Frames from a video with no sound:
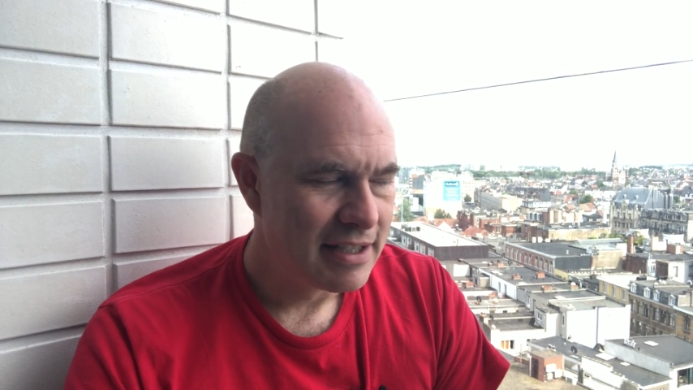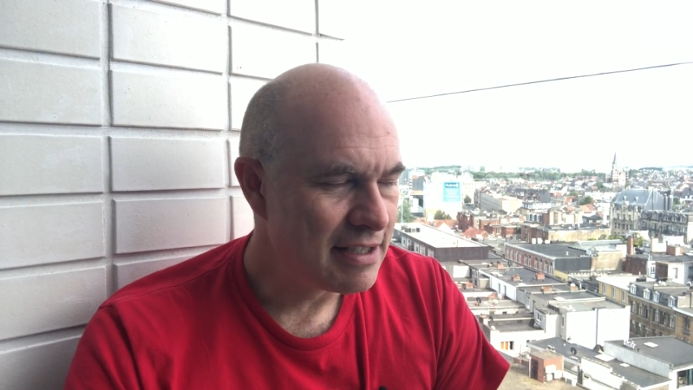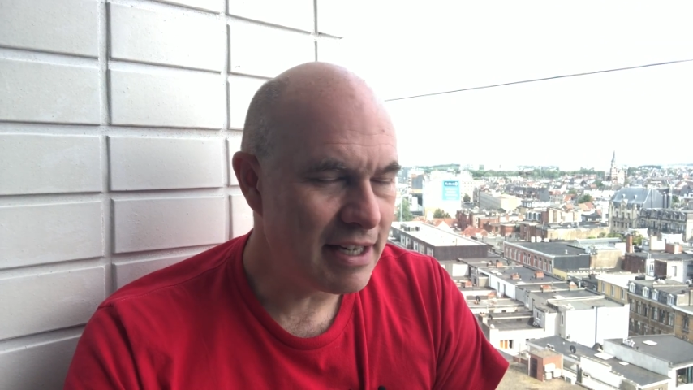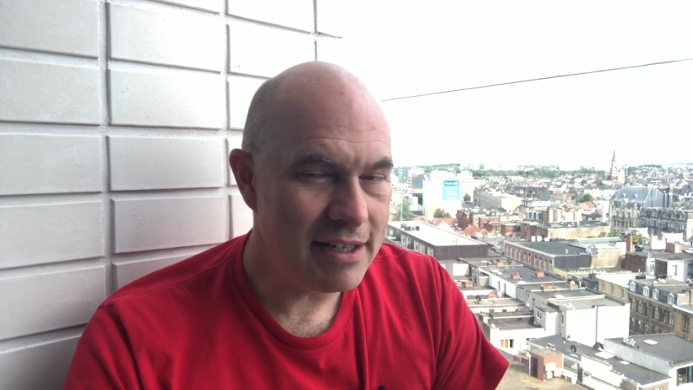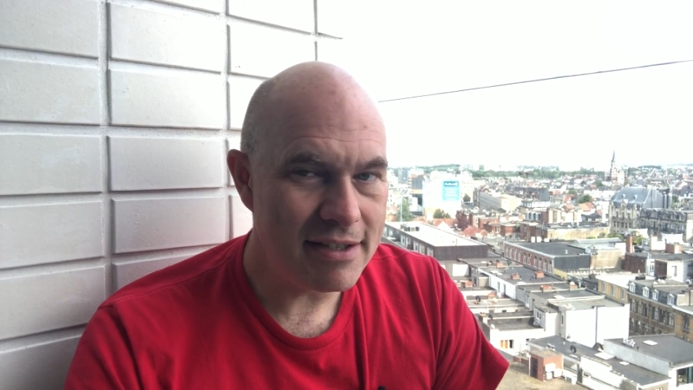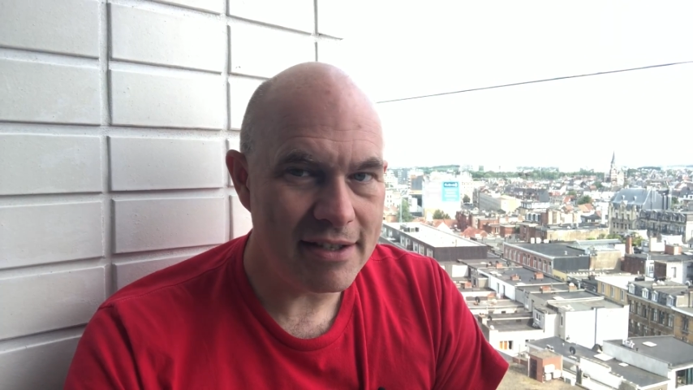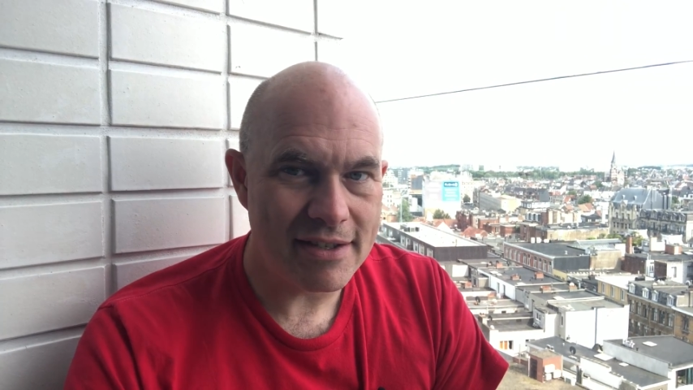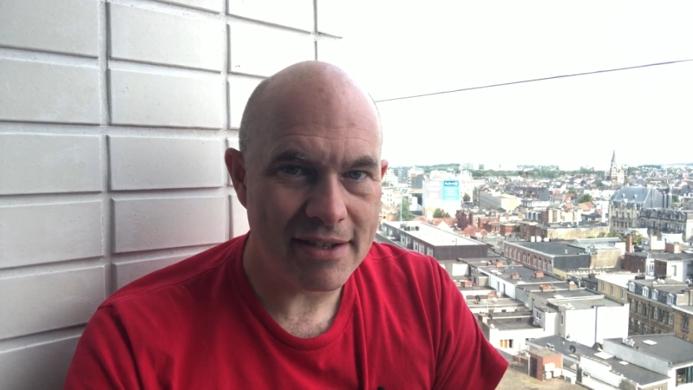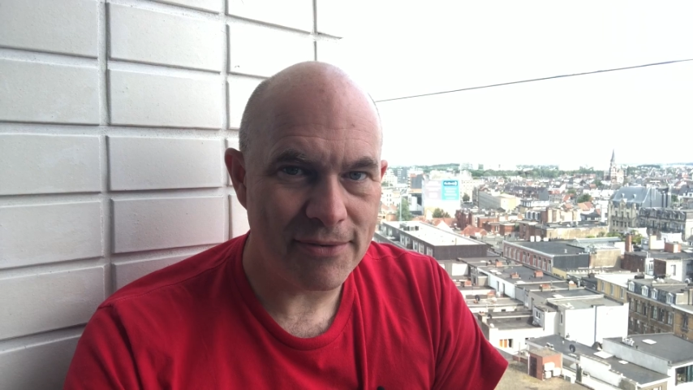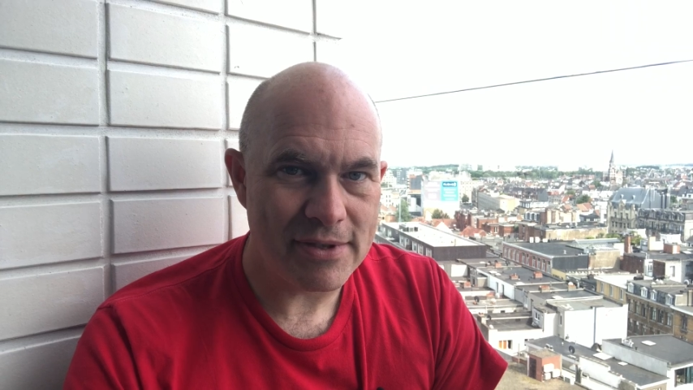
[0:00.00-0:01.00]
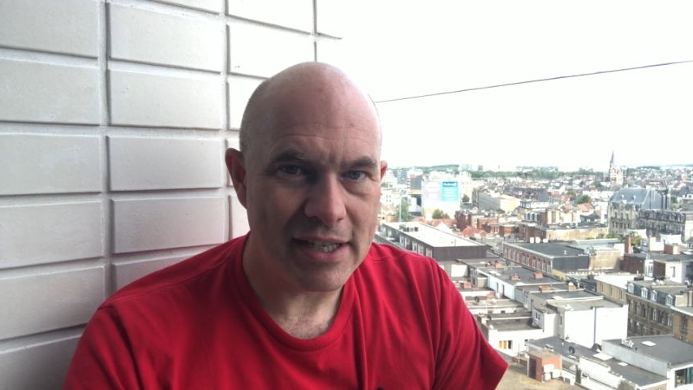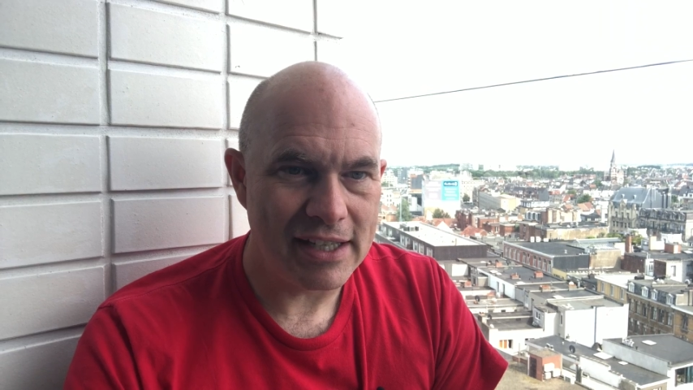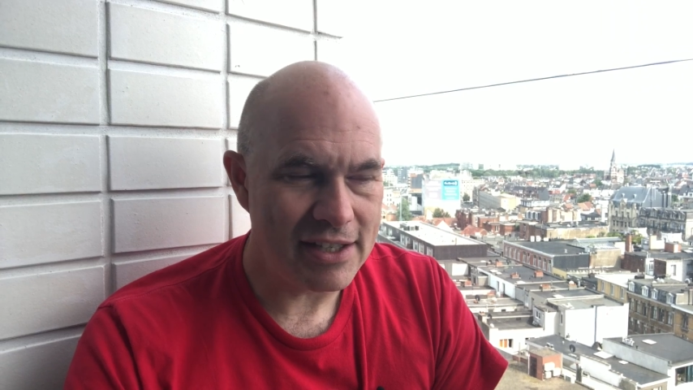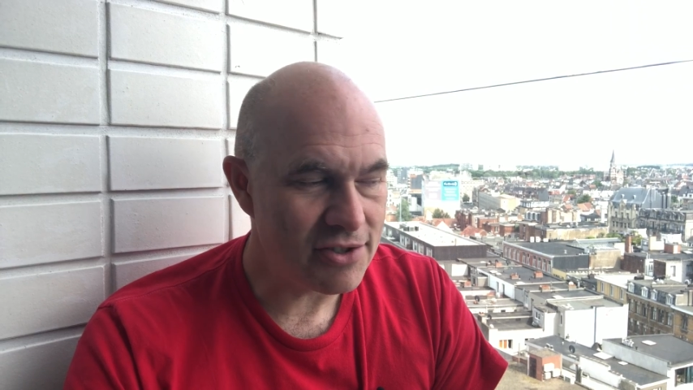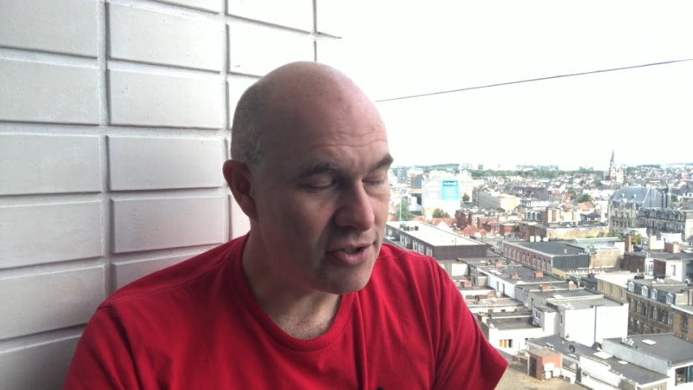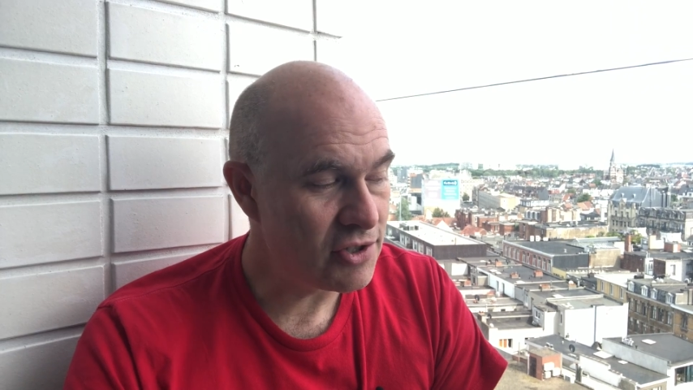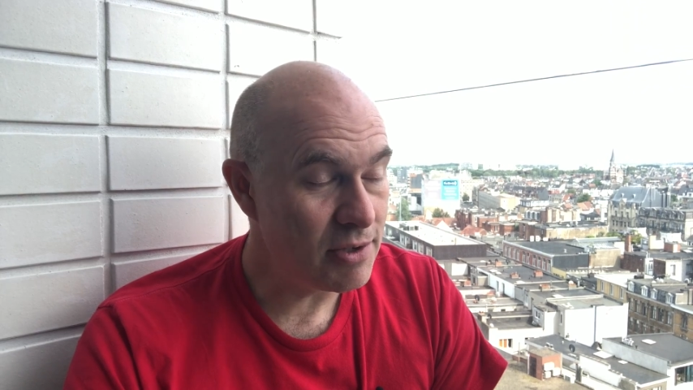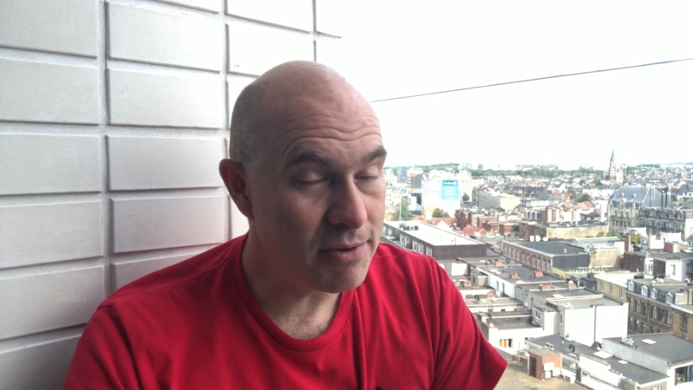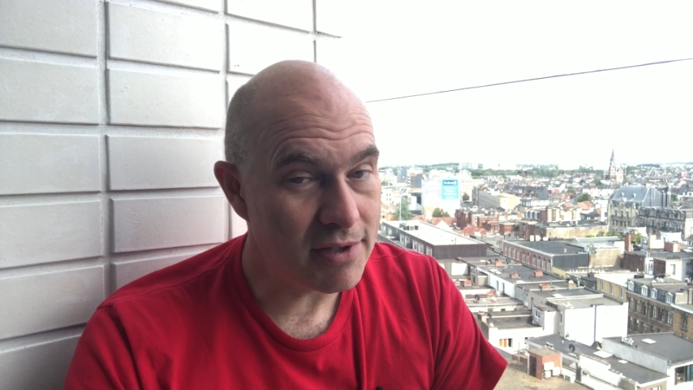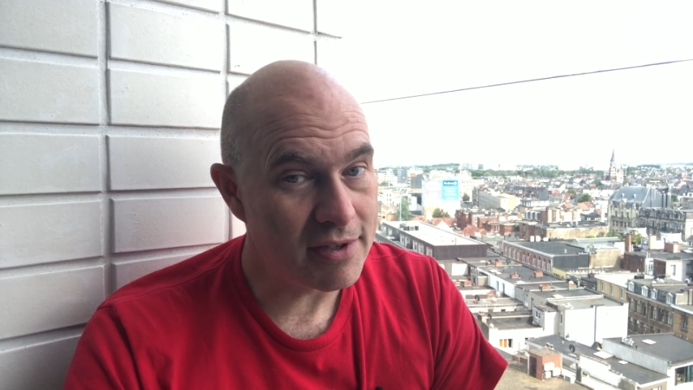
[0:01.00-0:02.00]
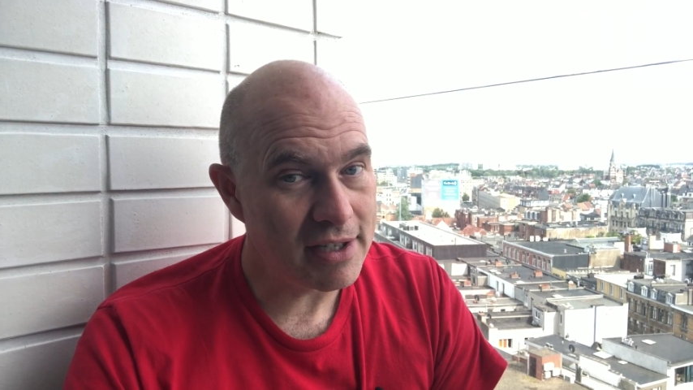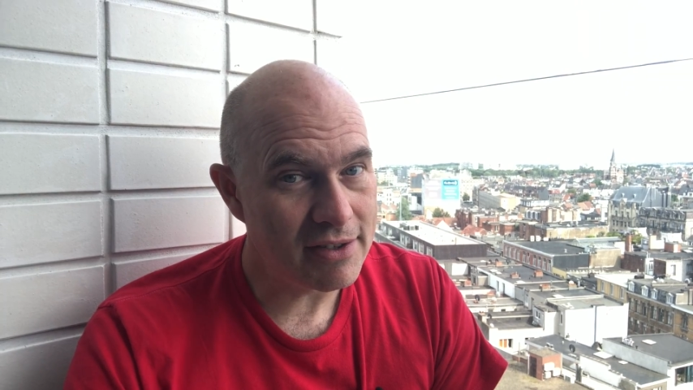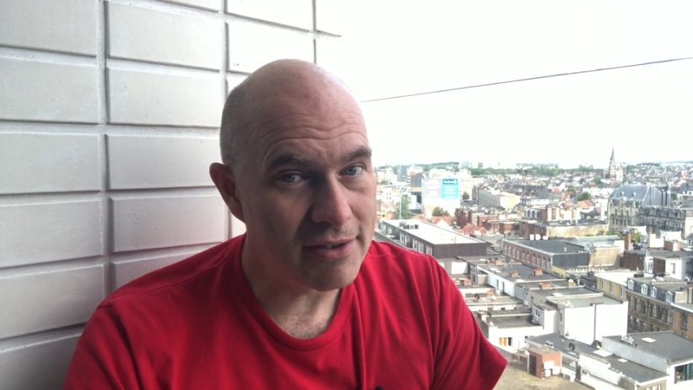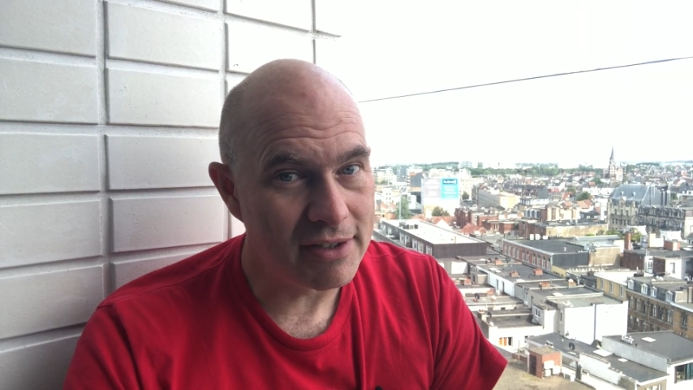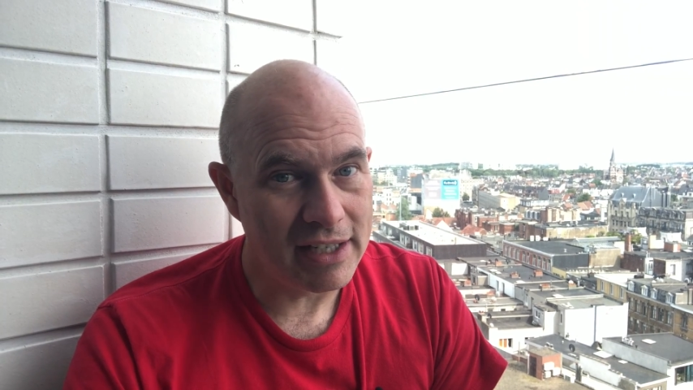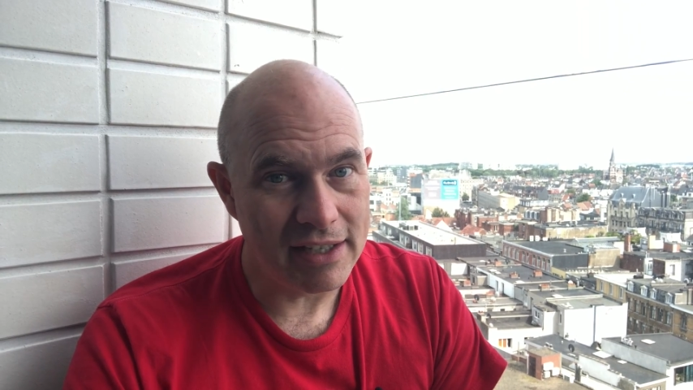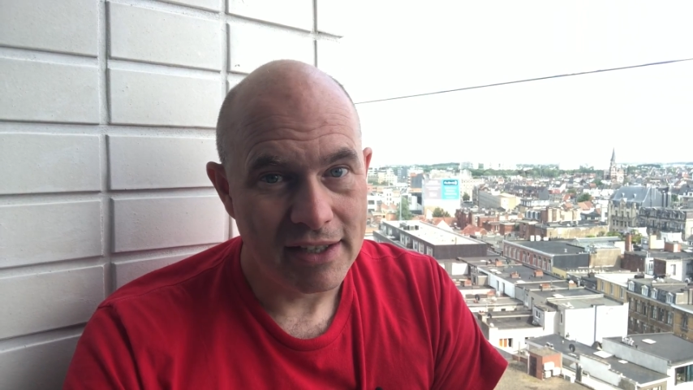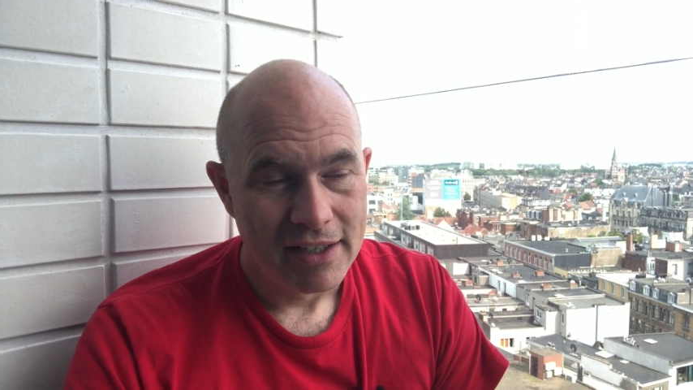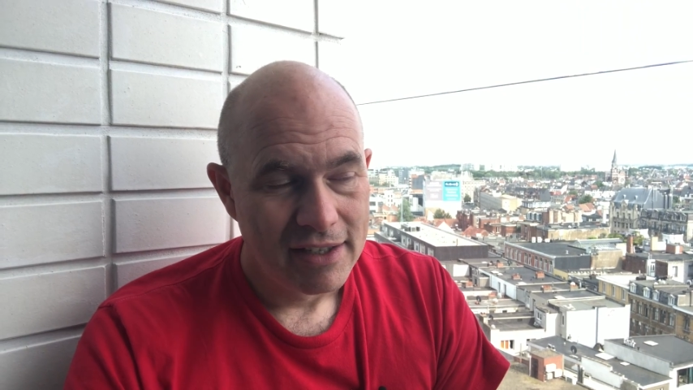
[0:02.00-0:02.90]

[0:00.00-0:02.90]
nineteen seventy-eight, she was a singer on the